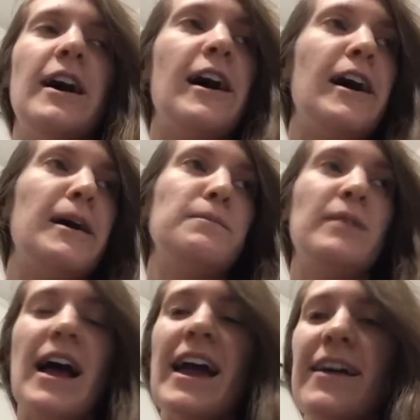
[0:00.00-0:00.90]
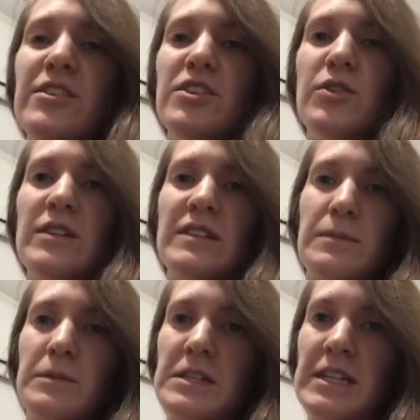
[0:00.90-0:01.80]
Um, but I haven't noticed a
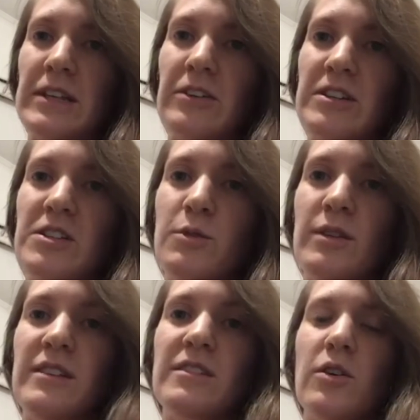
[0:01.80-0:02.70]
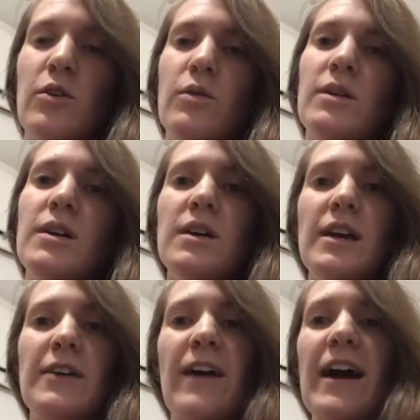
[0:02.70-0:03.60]
particular issue with it. So
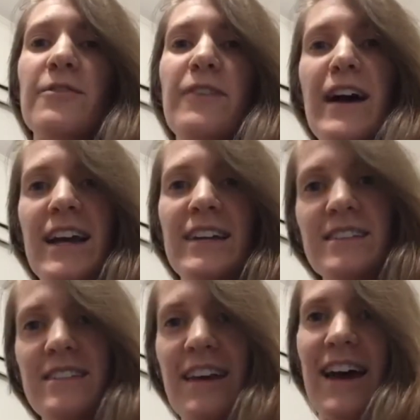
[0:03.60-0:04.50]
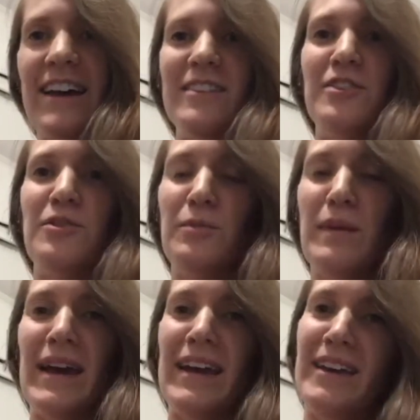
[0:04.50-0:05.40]
if I find that, you know,
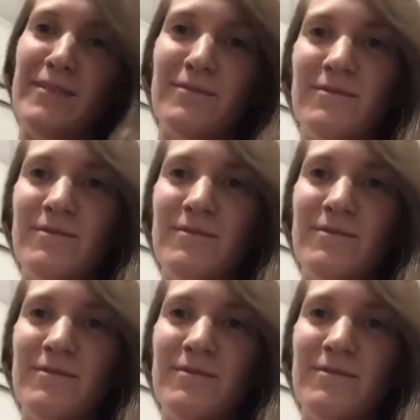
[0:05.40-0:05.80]
my